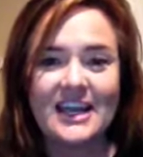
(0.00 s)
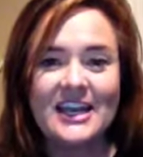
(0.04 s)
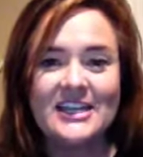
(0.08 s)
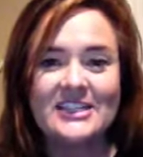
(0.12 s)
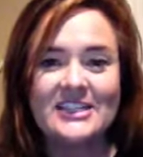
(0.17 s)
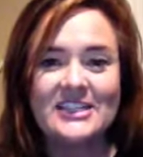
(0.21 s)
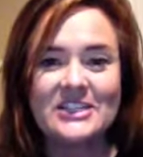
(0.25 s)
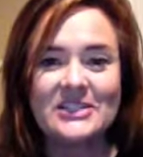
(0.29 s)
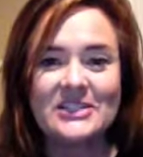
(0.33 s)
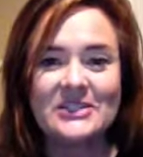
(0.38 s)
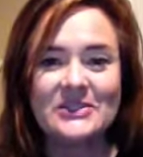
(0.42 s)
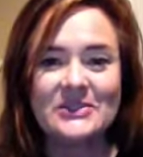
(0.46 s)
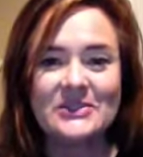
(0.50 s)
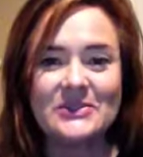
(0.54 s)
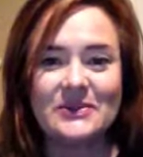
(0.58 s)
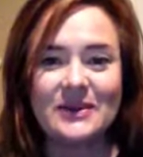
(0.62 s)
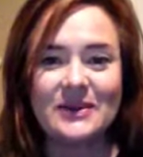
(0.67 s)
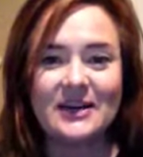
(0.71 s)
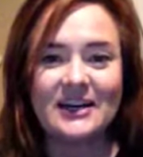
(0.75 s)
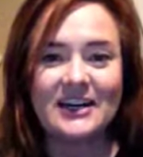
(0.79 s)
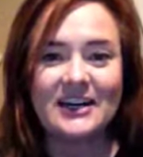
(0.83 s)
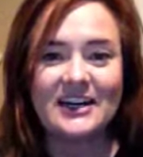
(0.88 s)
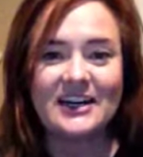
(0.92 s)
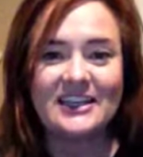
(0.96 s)

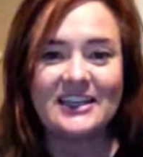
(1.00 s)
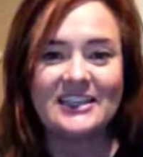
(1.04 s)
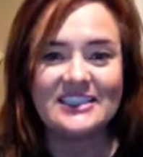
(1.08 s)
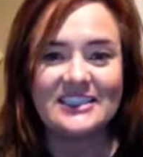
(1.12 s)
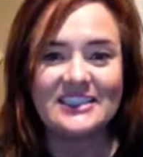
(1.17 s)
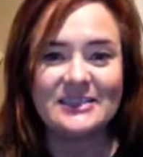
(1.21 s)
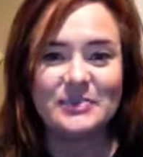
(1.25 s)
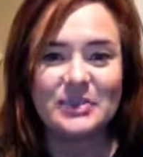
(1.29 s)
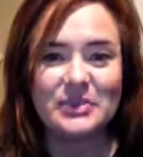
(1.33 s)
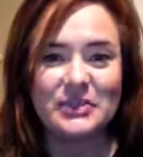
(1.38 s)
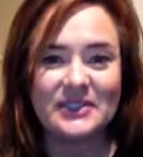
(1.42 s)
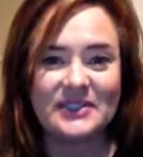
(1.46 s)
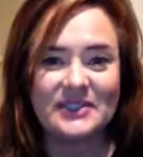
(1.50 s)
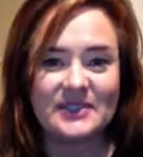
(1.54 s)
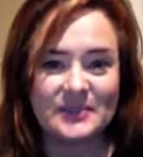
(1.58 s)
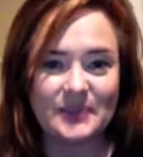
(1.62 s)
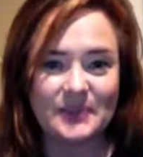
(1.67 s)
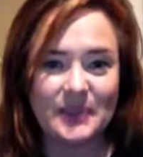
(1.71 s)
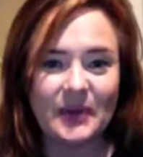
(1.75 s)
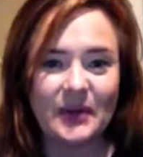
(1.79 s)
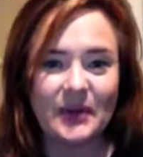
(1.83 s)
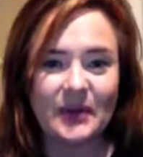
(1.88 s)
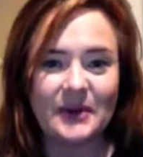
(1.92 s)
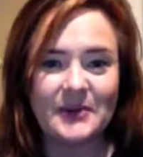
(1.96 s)
to book a
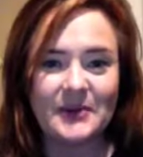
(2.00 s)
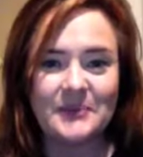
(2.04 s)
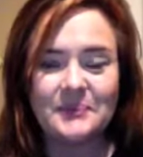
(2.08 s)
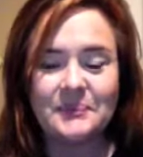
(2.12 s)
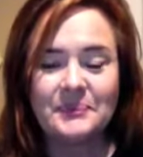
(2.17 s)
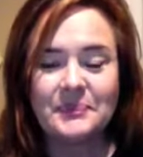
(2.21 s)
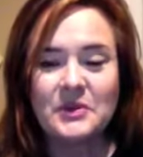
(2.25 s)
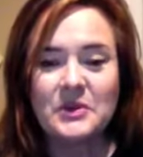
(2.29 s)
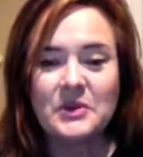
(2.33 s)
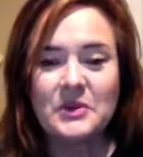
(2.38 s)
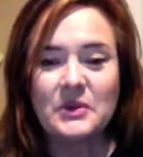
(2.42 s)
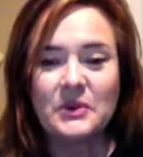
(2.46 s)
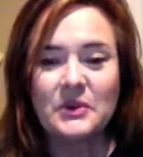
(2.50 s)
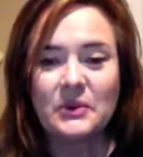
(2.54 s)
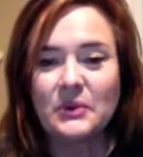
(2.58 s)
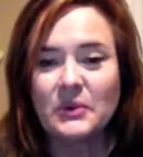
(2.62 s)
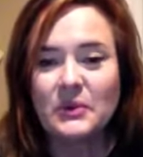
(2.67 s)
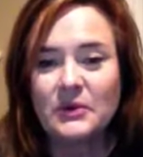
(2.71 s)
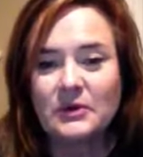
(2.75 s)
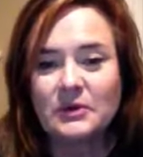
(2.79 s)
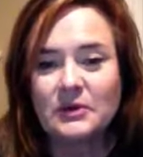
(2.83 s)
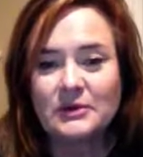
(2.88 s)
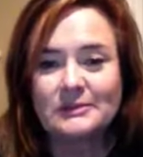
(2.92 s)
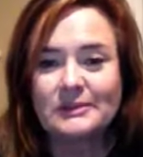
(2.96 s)
spa.
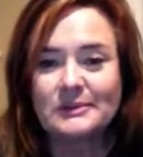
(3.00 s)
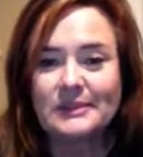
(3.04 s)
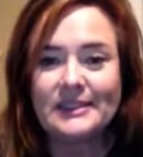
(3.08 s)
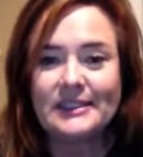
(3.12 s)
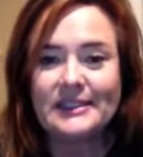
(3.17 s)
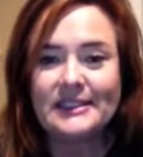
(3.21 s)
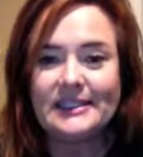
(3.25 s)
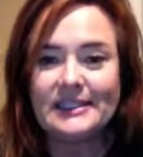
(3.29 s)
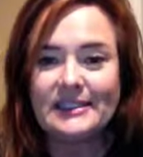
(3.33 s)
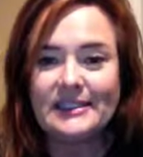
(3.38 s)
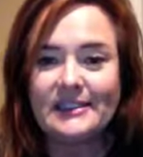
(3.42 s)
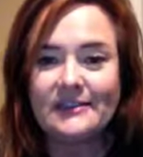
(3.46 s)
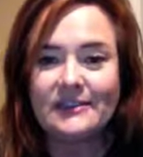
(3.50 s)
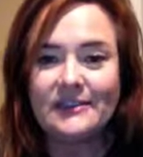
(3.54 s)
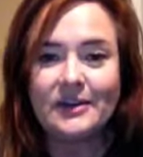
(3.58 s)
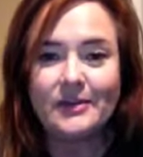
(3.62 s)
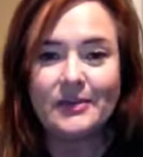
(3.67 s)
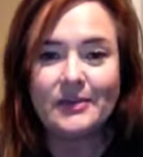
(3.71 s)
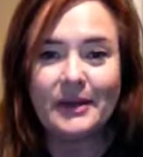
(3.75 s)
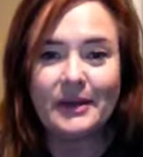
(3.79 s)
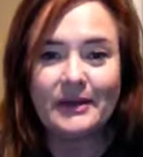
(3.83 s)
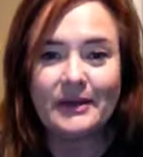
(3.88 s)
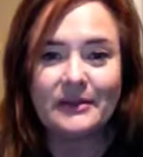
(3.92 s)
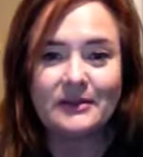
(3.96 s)
Or even a
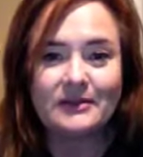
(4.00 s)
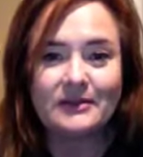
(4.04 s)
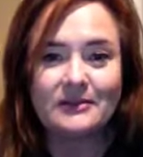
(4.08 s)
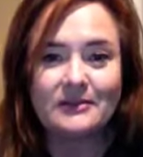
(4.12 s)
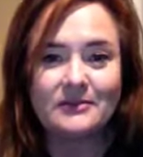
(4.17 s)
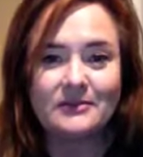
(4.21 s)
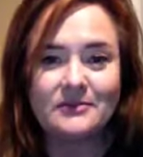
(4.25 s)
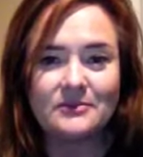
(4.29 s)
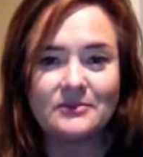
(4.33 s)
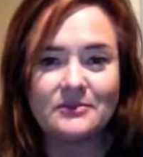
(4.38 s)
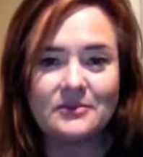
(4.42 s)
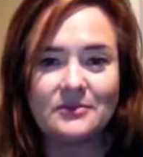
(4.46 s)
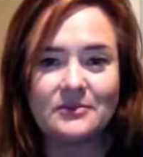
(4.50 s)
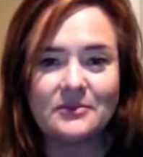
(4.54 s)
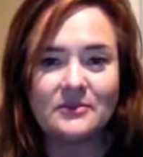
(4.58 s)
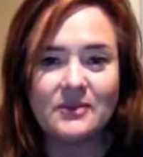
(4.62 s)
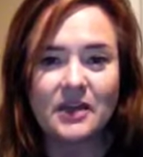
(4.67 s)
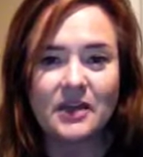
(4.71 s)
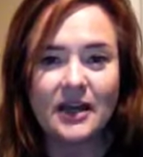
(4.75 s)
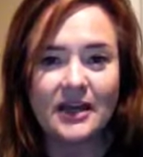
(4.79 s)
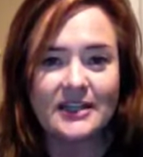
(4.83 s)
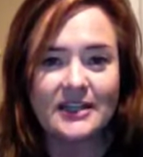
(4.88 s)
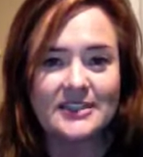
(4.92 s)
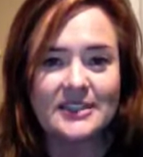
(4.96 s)
better
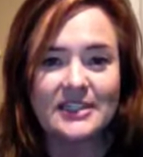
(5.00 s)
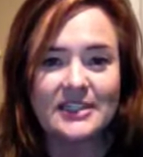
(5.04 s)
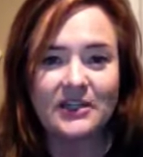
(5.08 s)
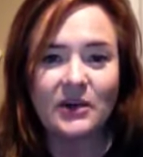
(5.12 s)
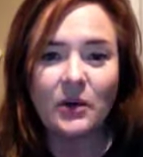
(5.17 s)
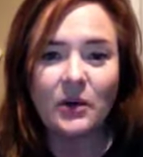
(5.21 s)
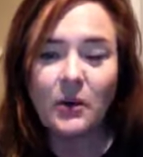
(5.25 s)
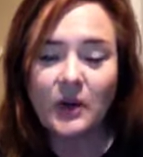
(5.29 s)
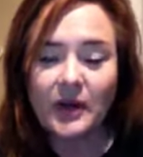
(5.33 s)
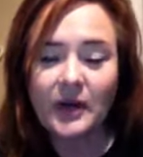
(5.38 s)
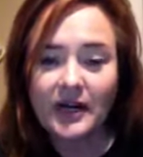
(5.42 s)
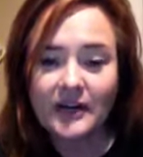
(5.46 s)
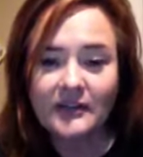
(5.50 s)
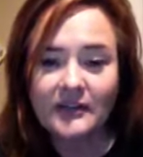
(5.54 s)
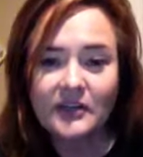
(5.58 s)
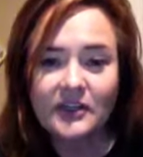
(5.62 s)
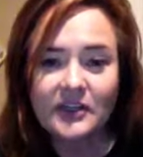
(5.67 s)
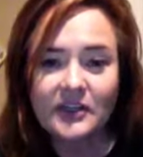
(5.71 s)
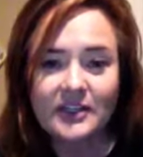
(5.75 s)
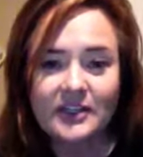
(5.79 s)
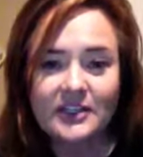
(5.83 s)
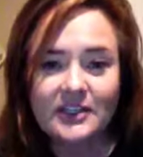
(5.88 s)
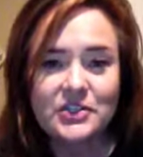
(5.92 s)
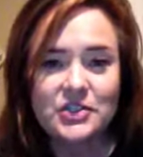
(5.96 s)
deal, whatever
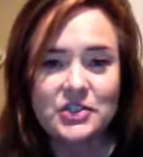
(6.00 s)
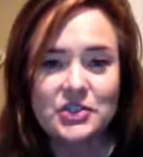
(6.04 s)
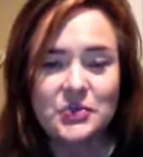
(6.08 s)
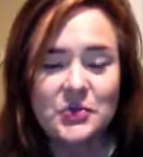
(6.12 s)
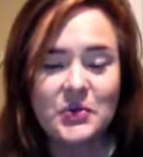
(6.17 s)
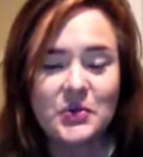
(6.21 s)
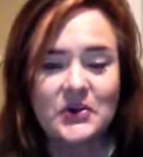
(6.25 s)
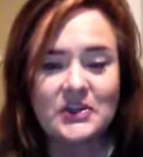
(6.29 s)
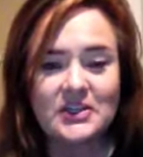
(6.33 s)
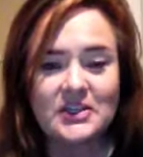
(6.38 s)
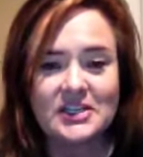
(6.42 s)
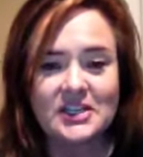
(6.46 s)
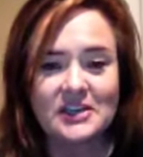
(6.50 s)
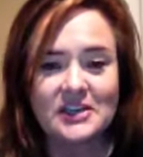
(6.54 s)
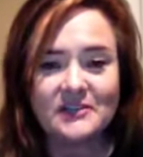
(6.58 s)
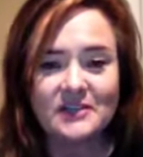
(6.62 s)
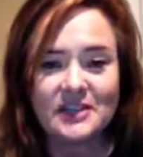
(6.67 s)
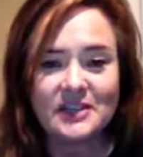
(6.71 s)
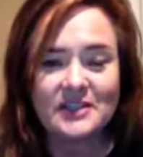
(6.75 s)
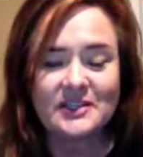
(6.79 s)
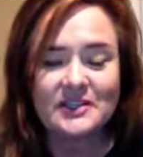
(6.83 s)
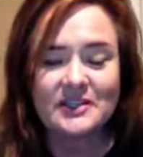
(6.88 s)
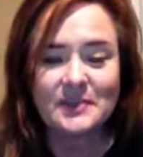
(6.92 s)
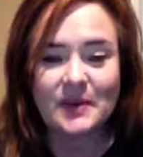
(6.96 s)
it is you're wanting to give to
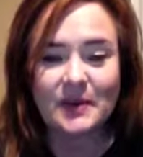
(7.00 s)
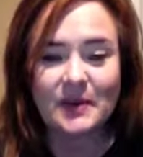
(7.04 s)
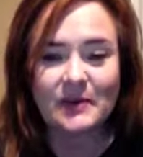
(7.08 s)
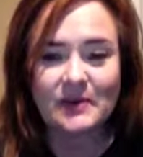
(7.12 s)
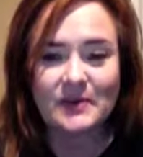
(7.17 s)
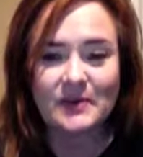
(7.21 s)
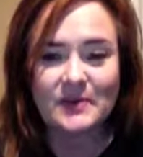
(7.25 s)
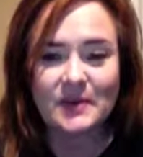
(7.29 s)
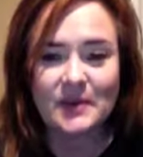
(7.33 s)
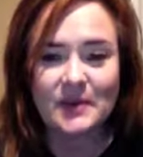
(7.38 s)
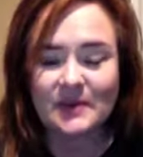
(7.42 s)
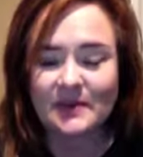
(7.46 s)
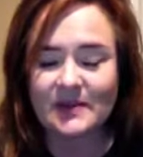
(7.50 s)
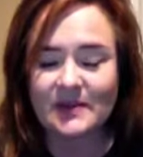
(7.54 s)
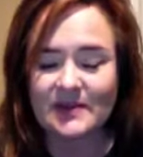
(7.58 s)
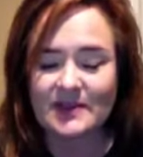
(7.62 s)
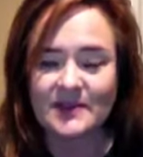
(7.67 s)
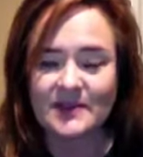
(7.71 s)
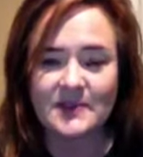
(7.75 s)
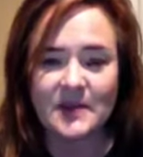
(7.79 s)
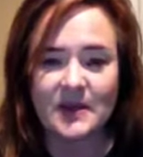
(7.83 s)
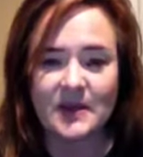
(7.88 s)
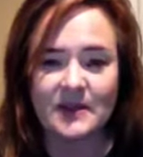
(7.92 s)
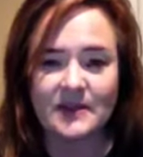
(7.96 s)
get spas booked
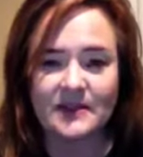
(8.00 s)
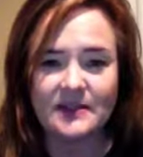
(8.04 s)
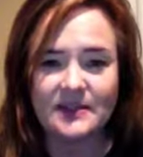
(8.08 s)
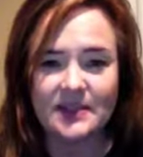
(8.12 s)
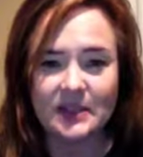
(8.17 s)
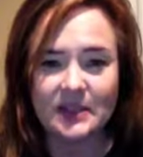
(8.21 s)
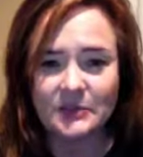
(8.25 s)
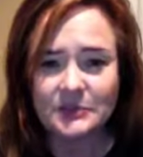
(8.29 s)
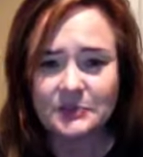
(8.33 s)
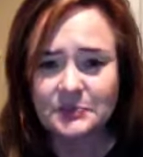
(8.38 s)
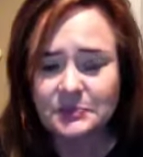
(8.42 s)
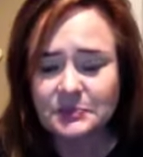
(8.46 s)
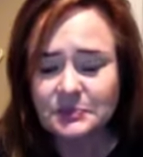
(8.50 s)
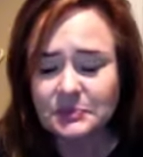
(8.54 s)
this month. So